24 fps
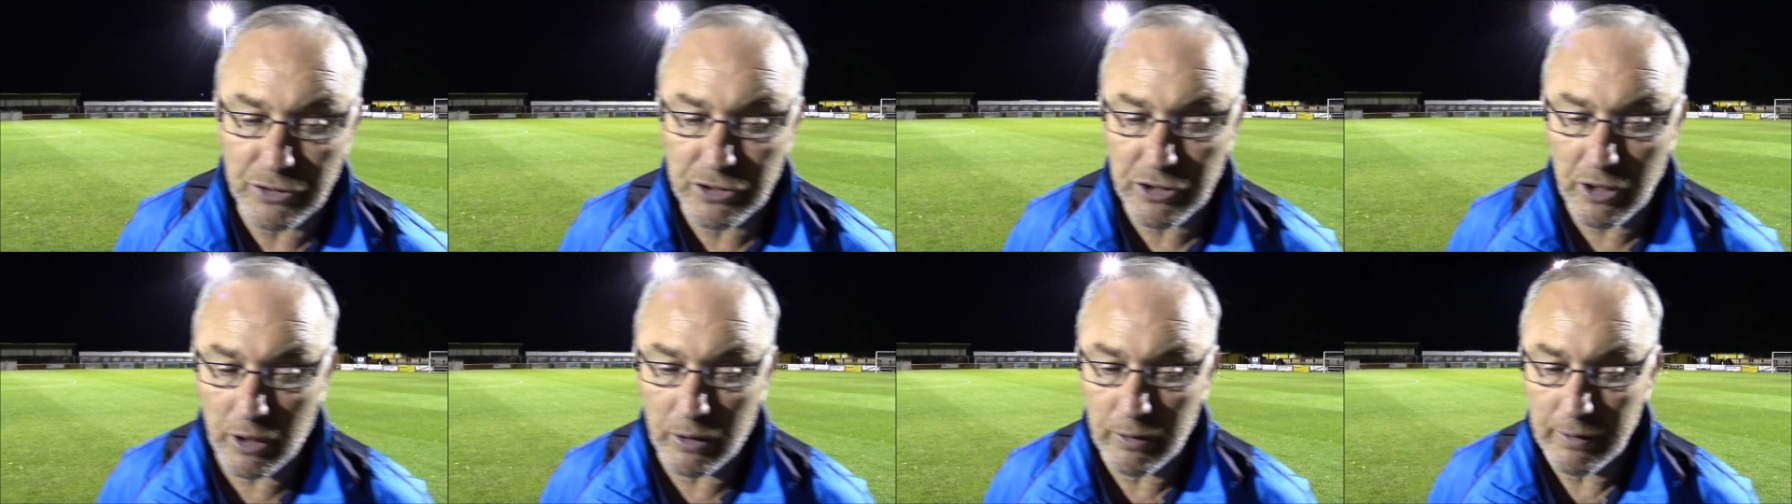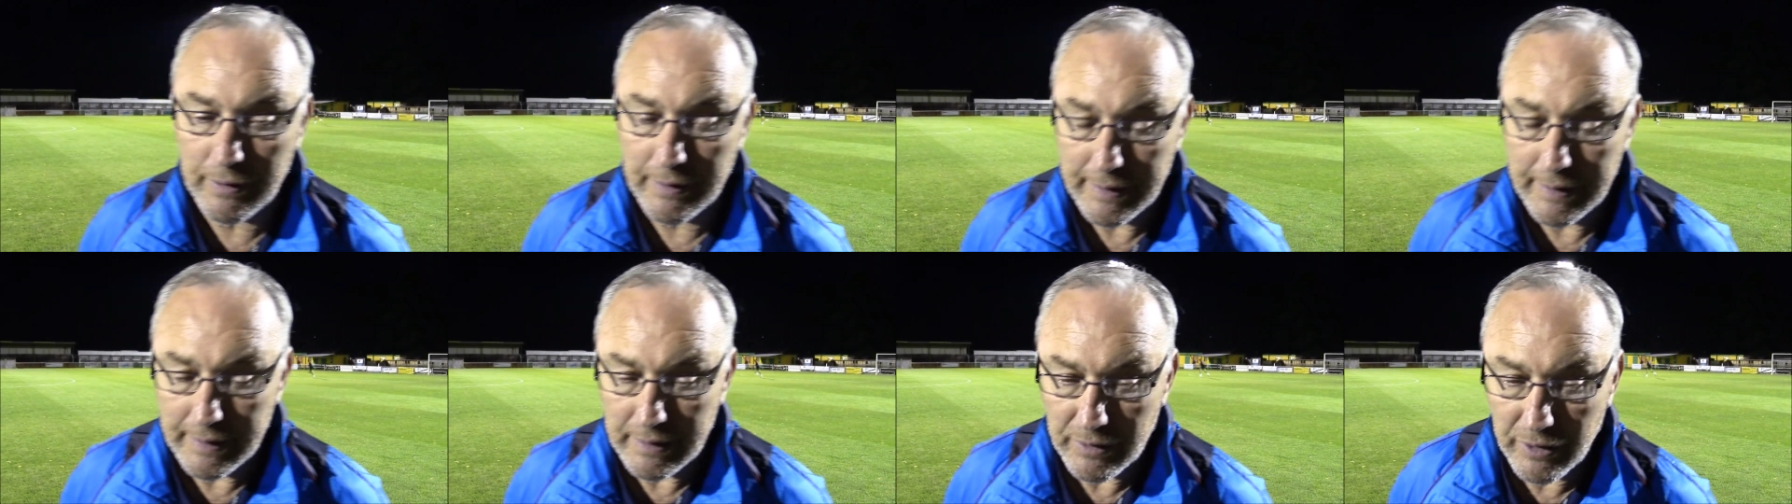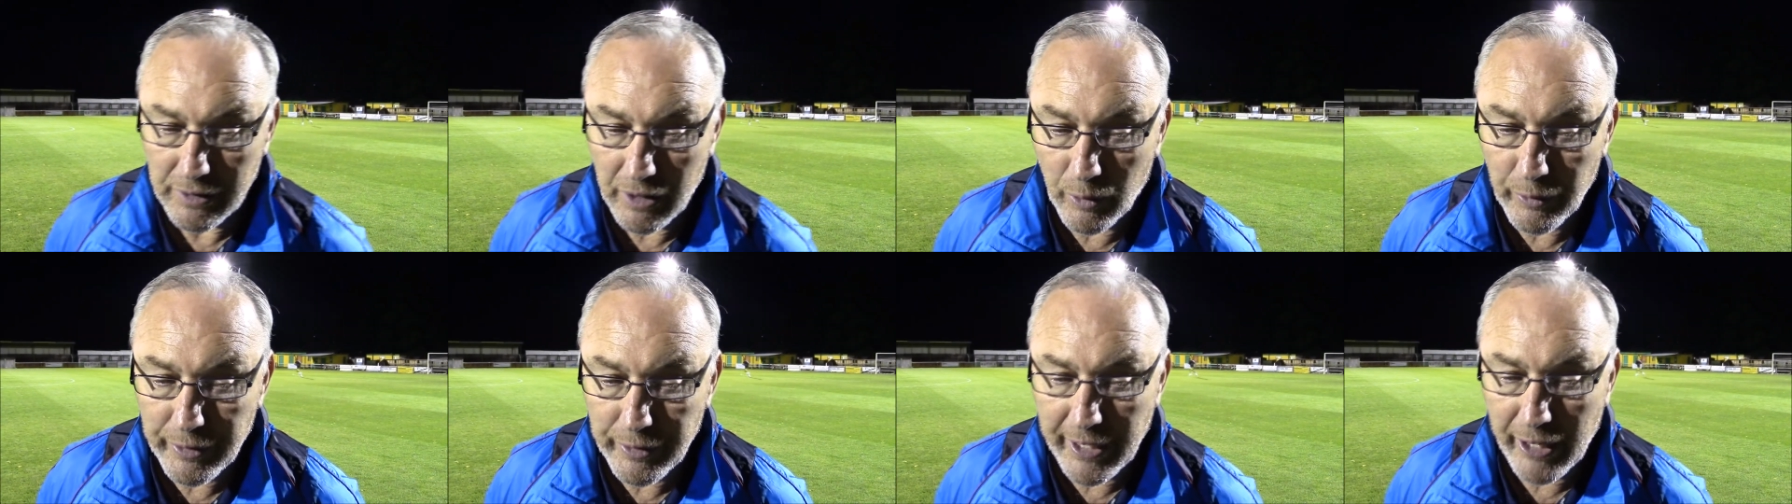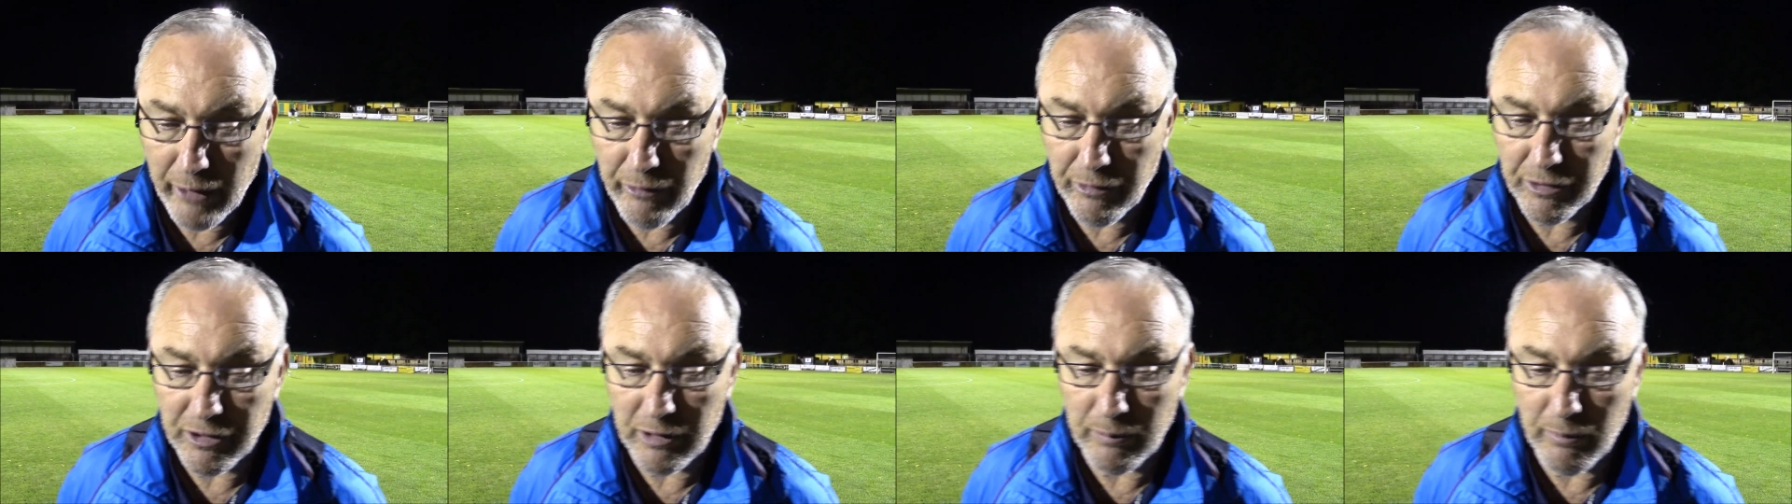So the only
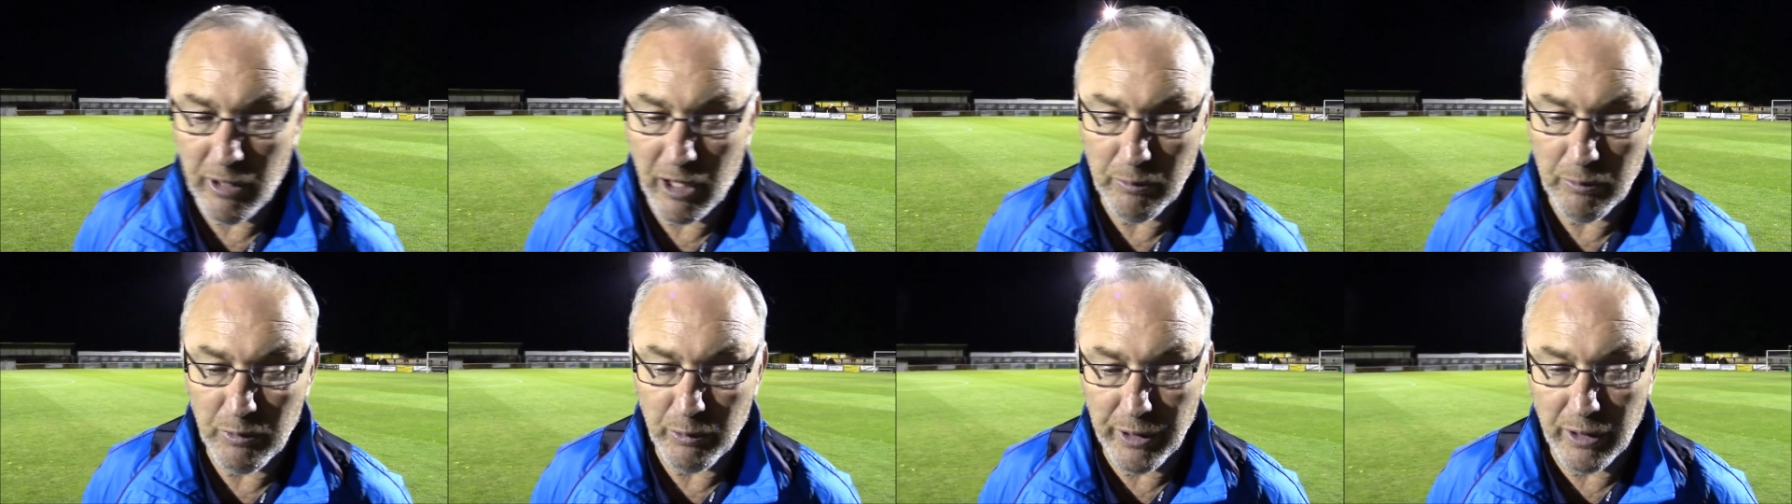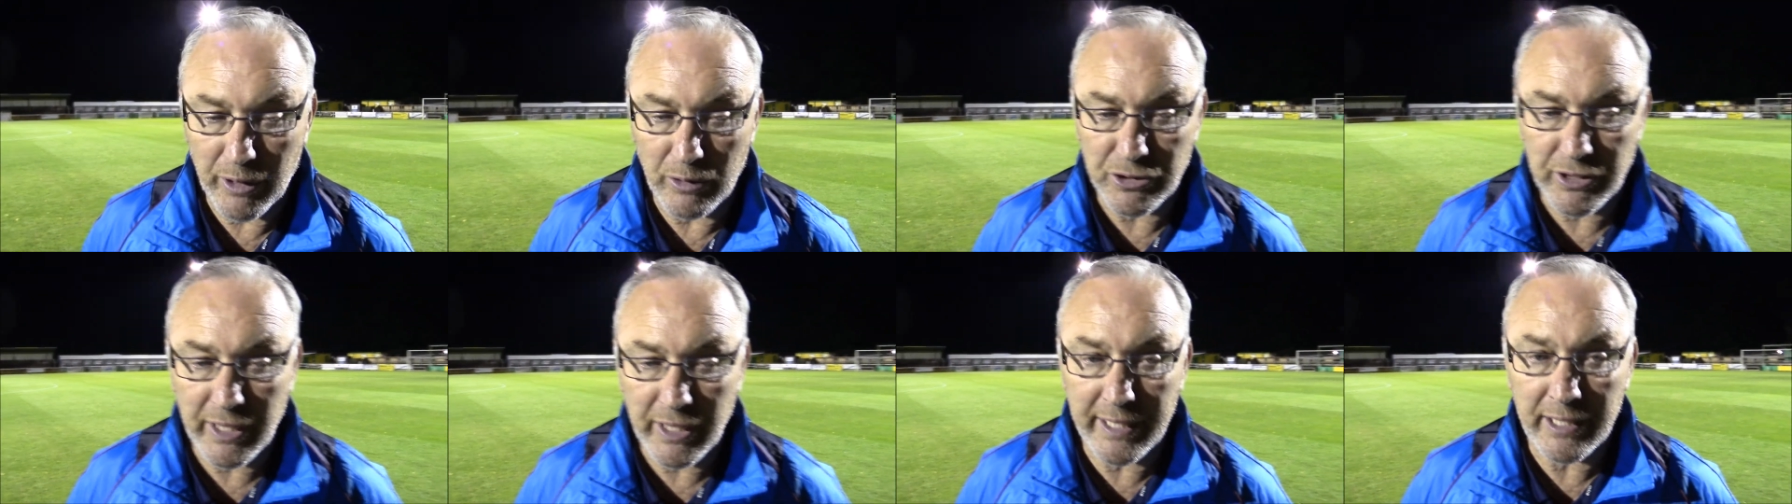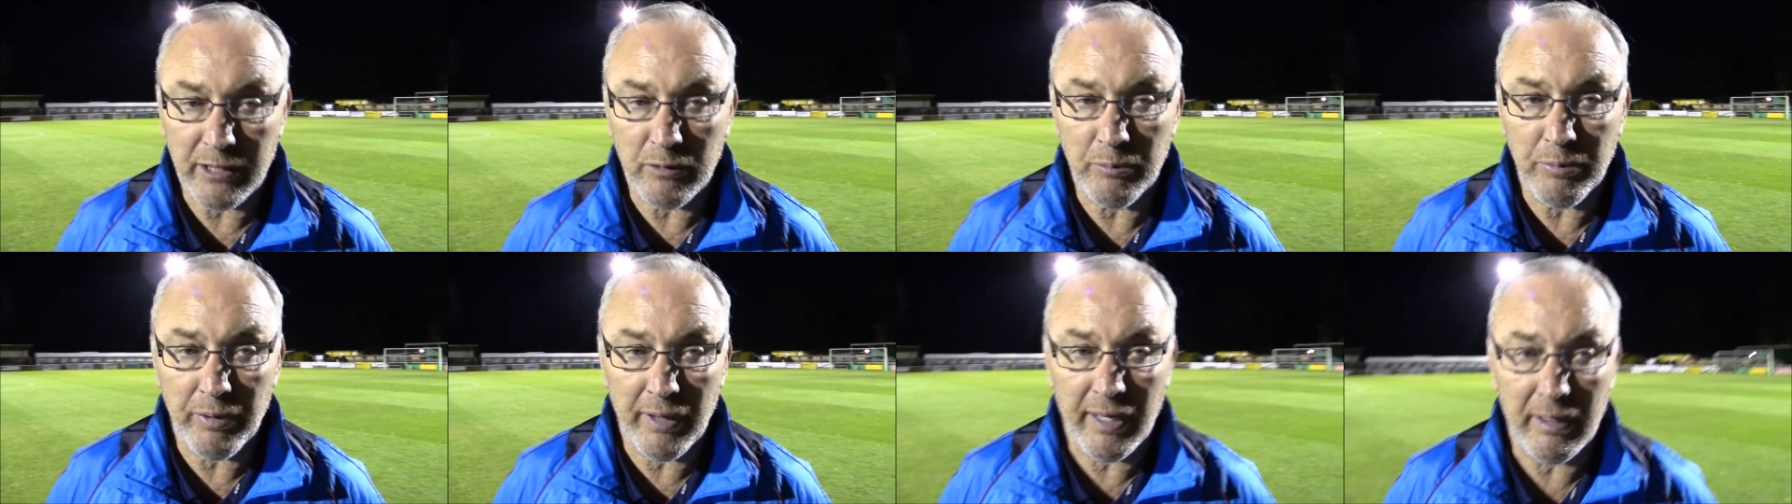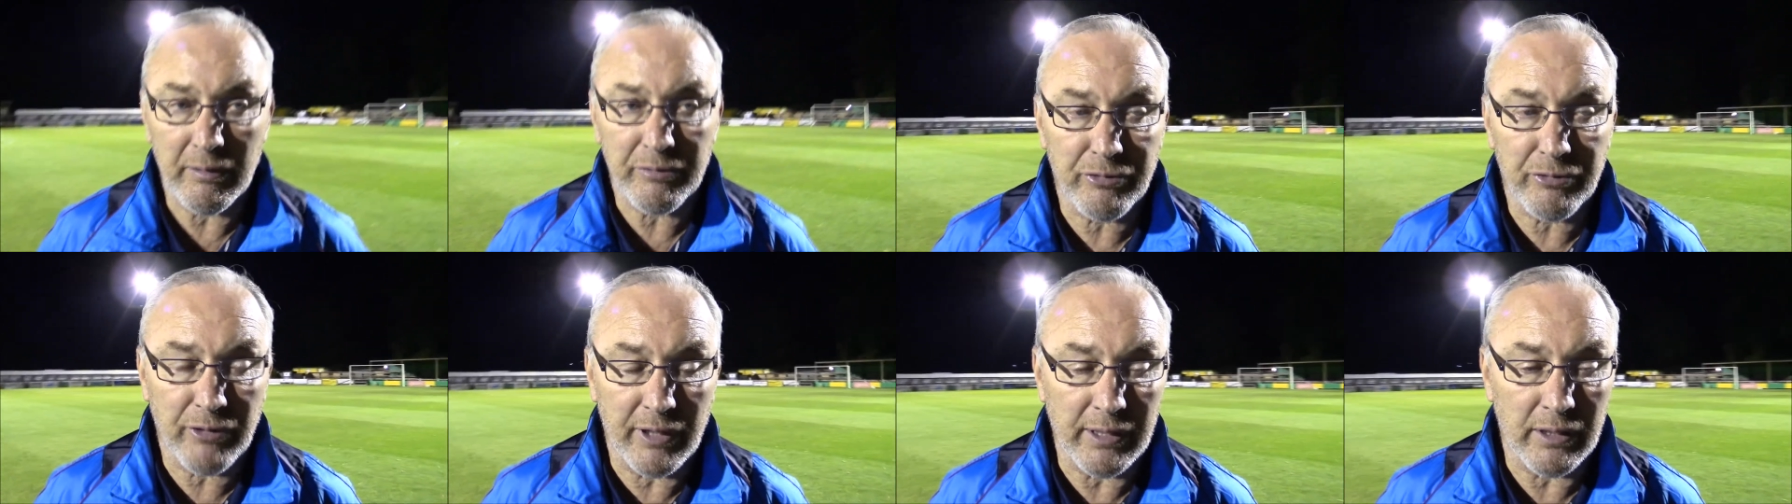area at the moment, we know Zane can play up
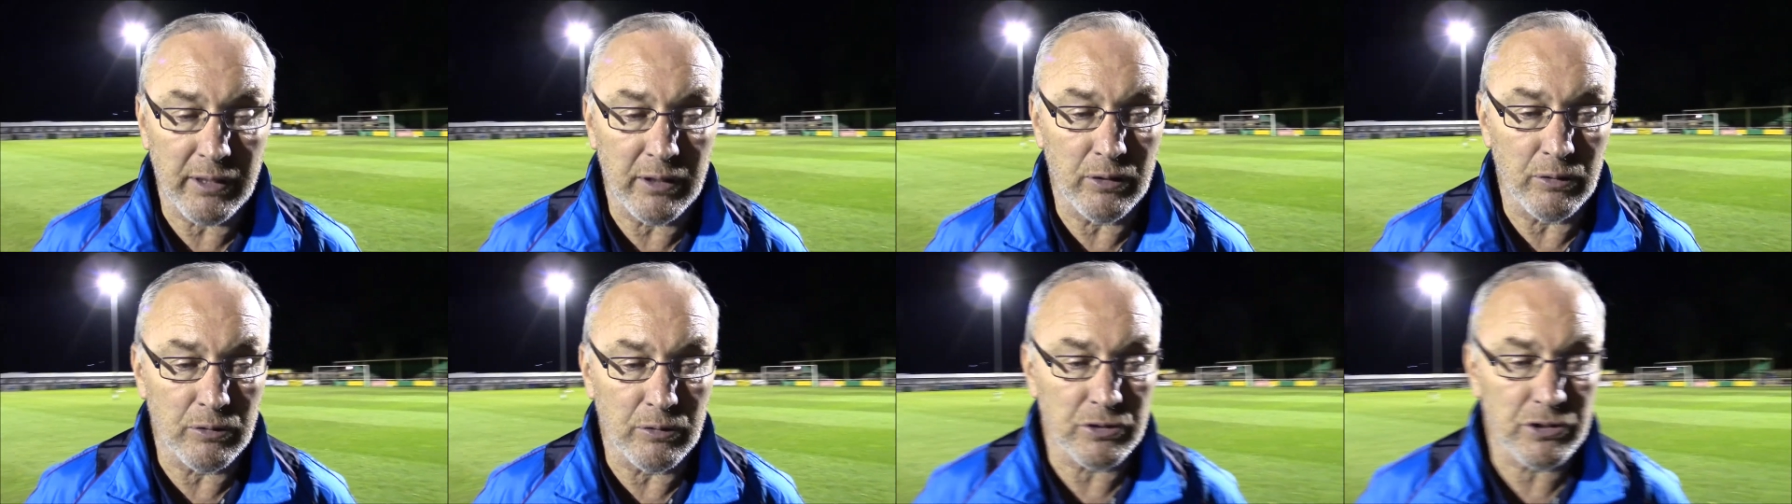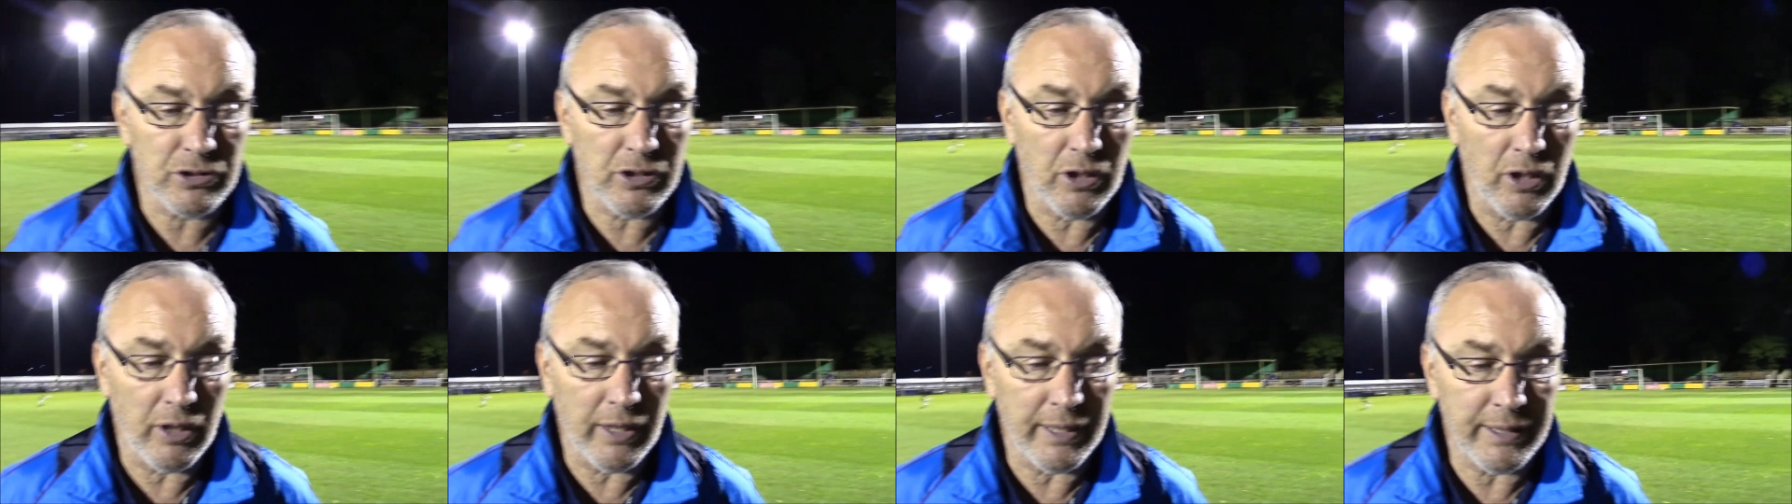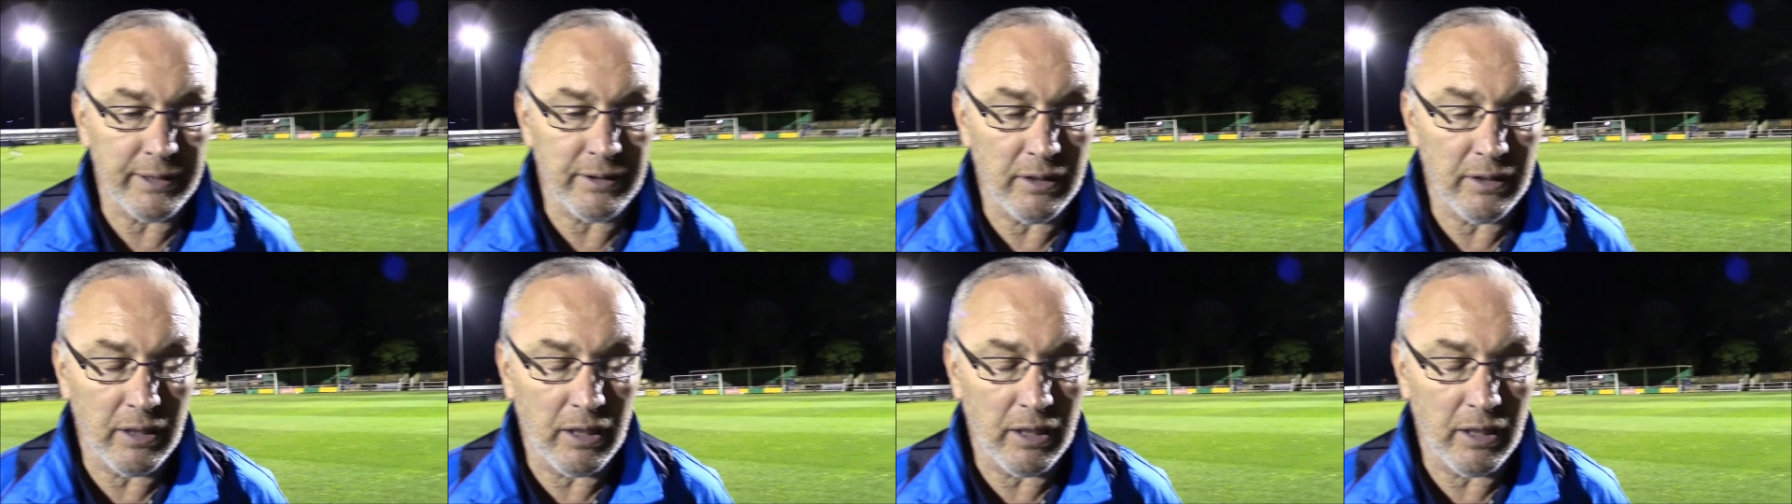front alongside